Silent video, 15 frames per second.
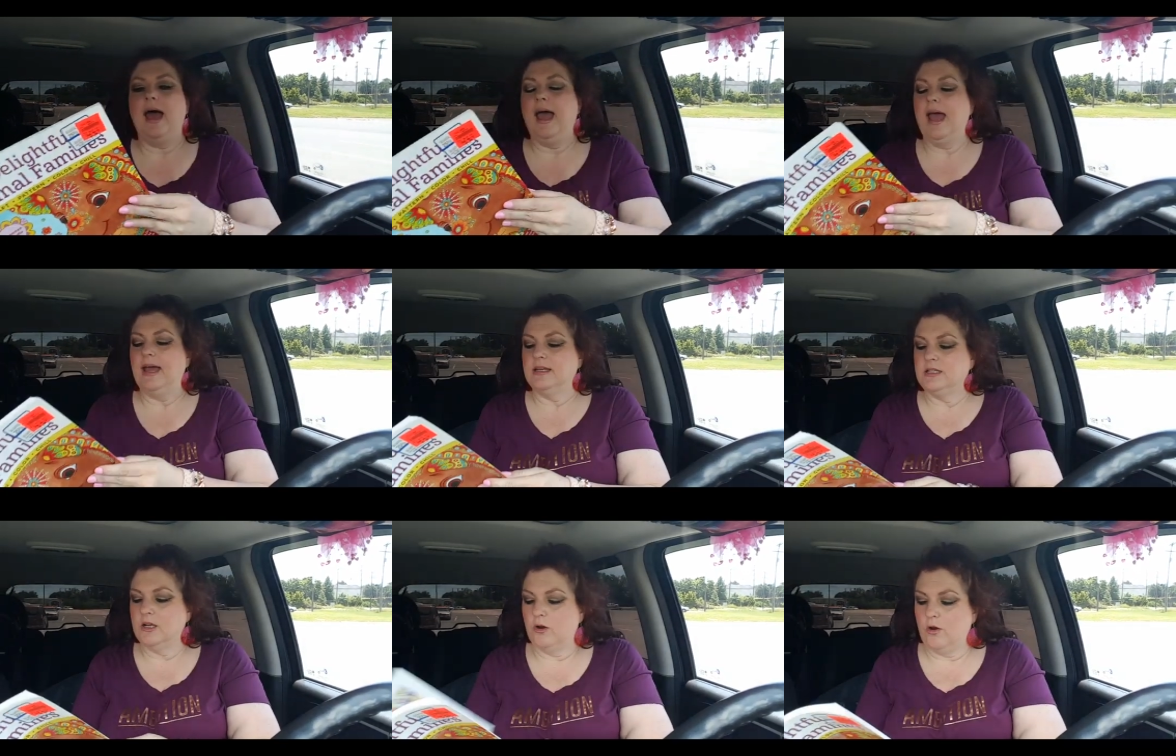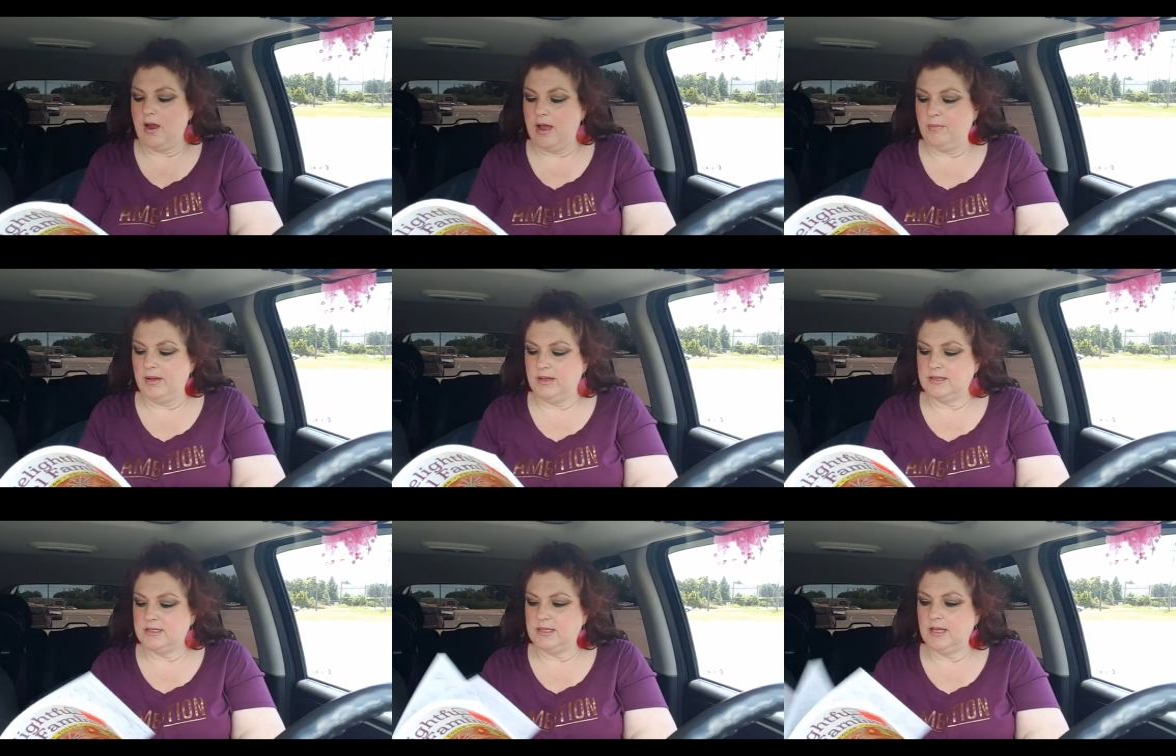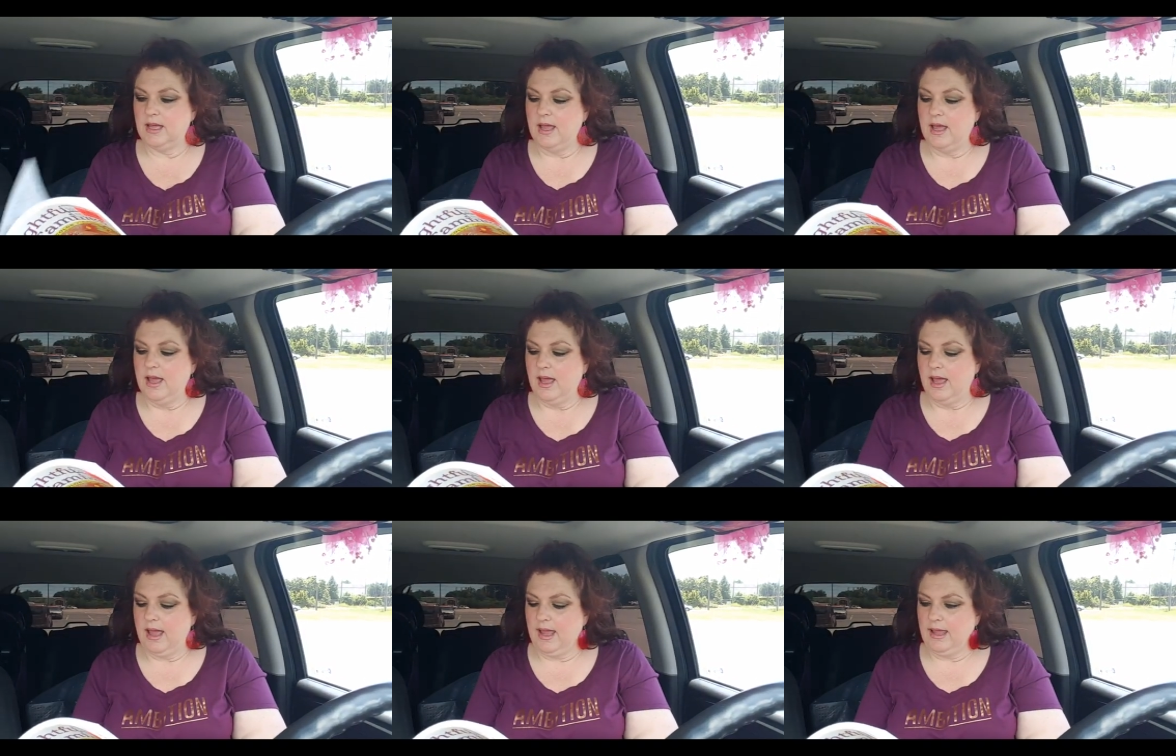I had to grab it.
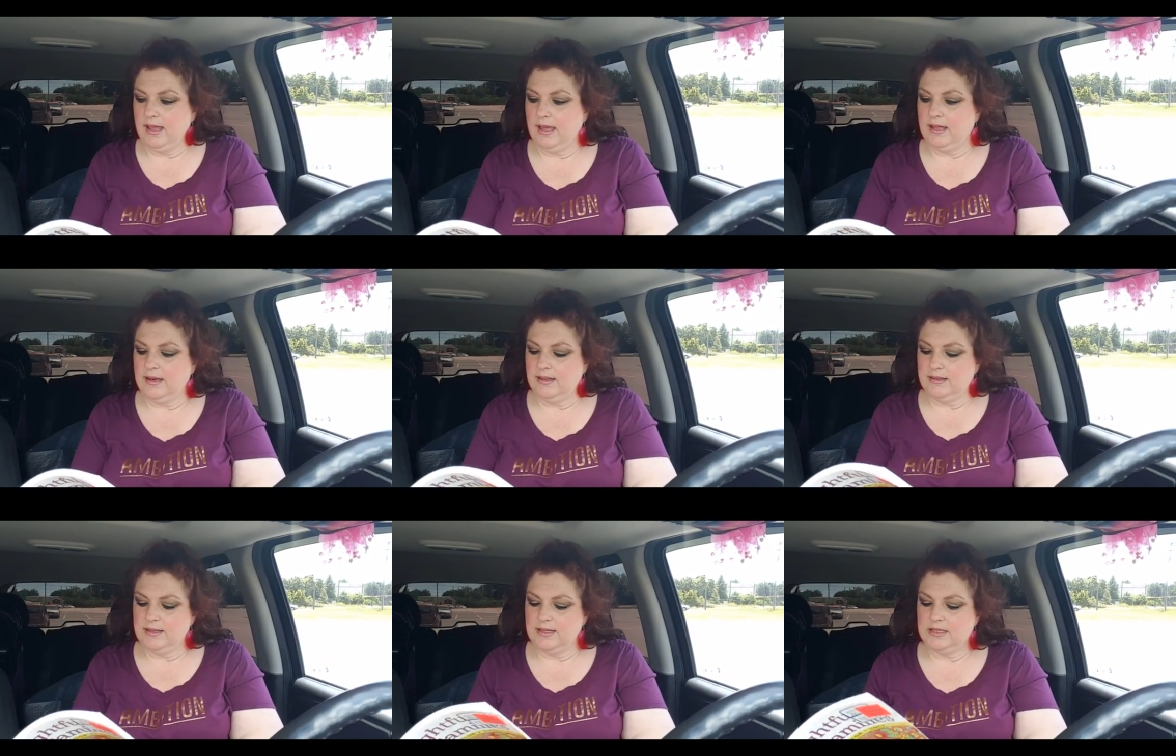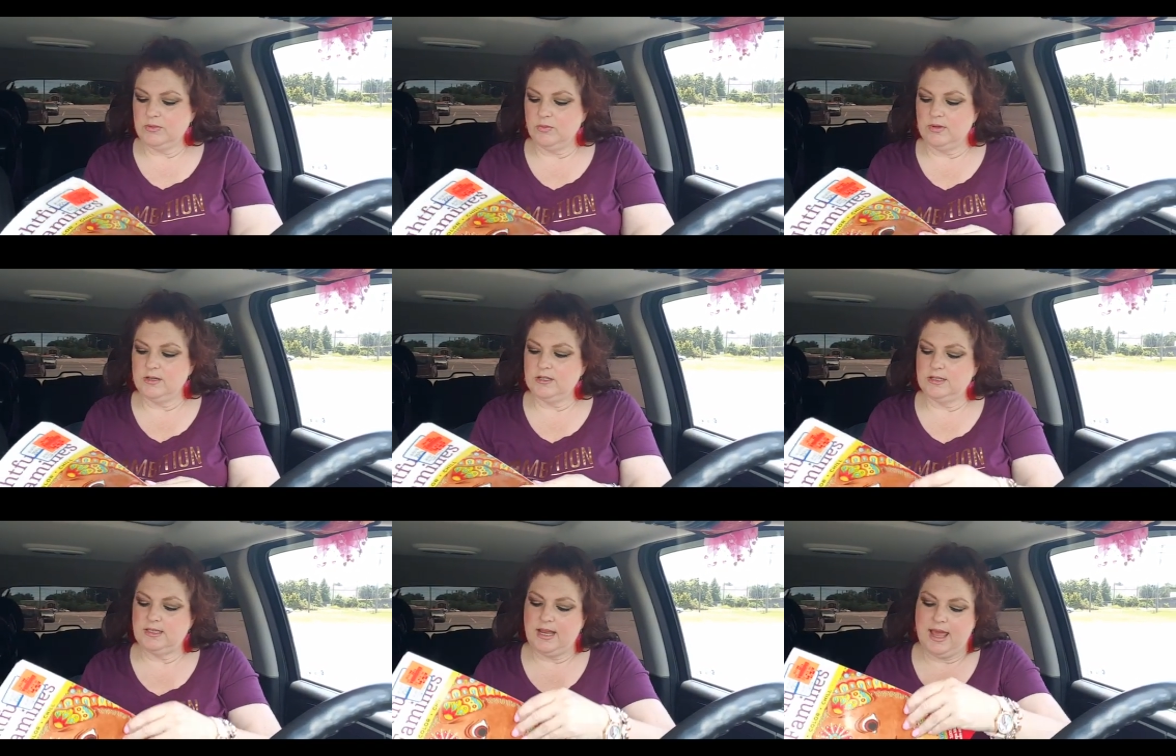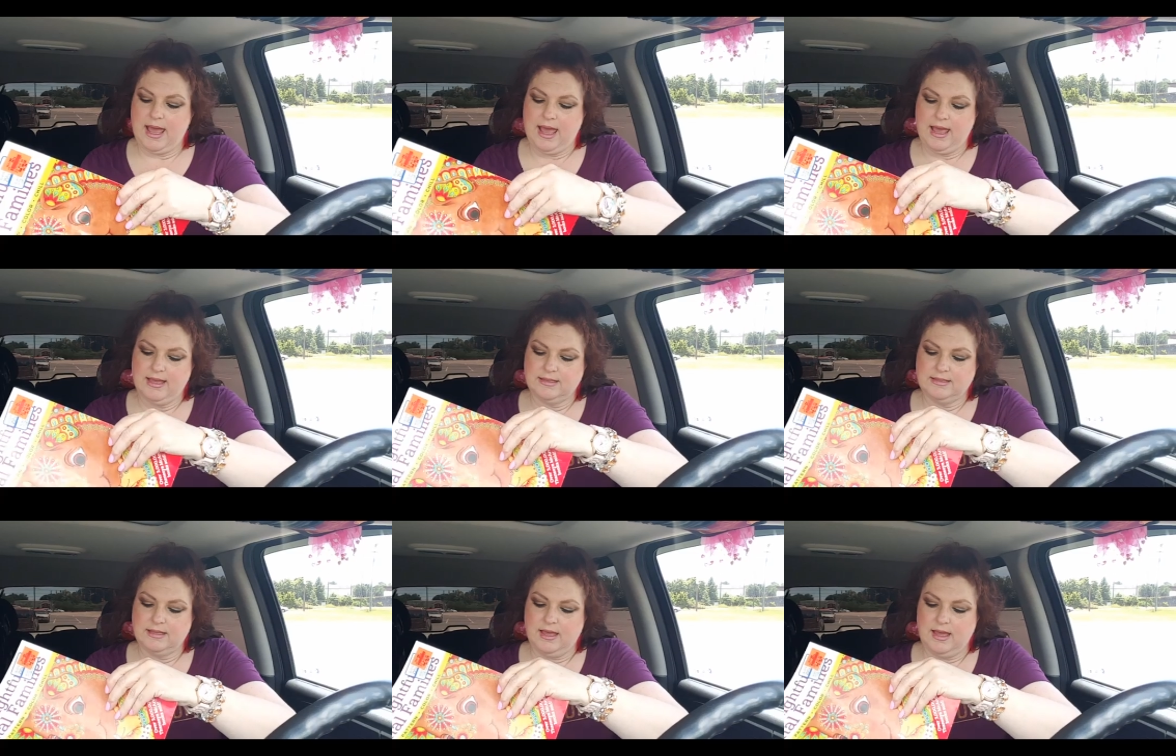And this one just
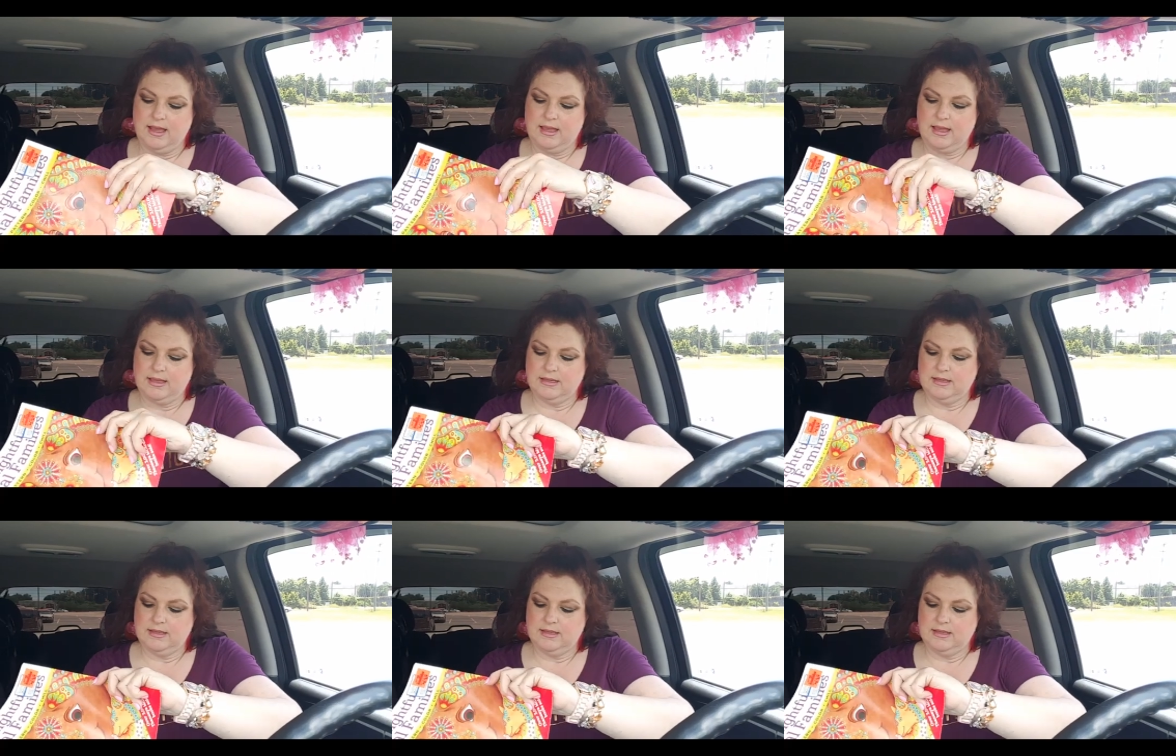has like